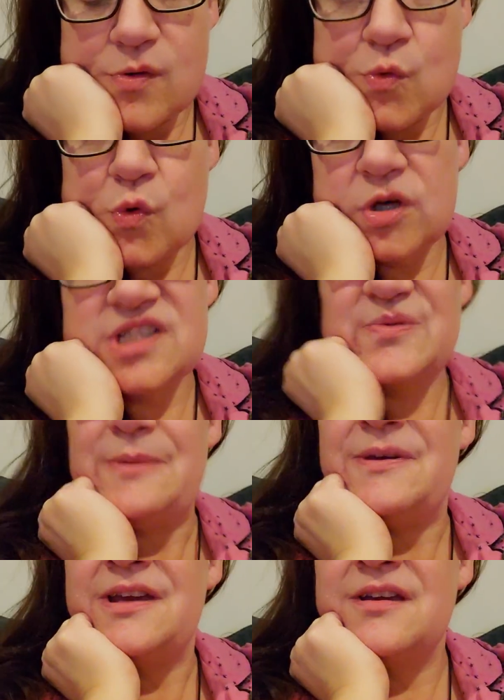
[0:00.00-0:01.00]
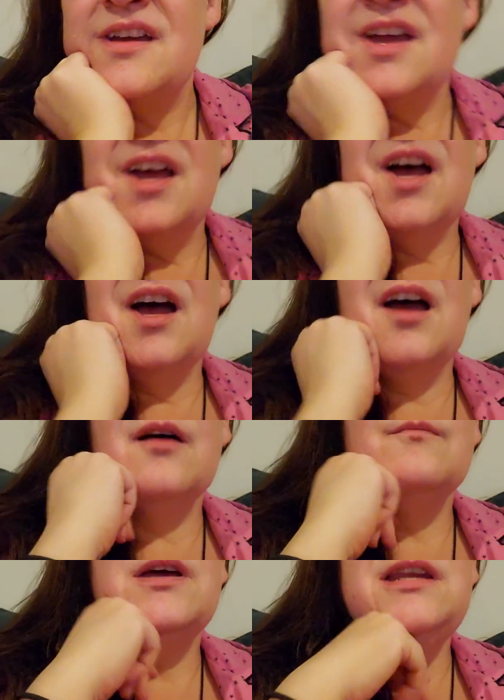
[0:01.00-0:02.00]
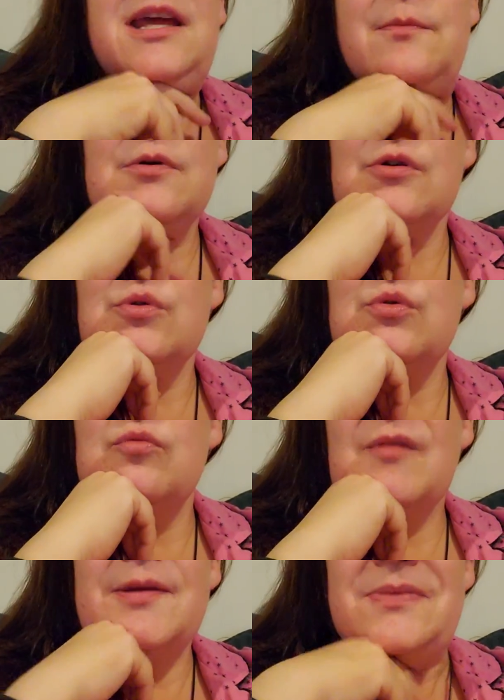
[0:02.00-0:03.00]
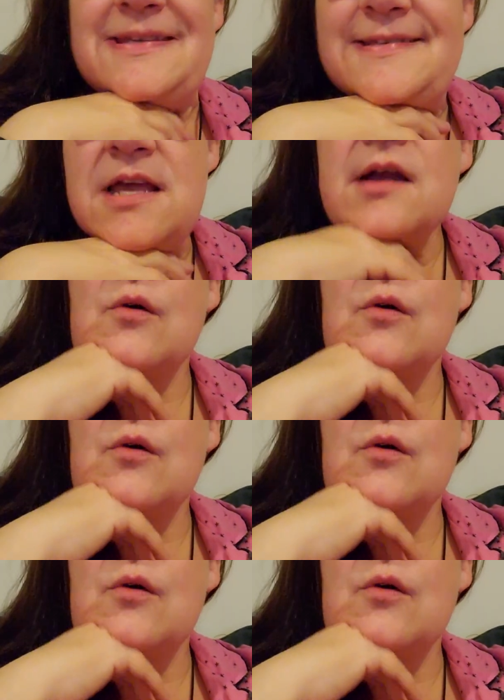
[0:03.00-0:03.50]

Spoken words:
Or sweeping a neighbor who might be sick,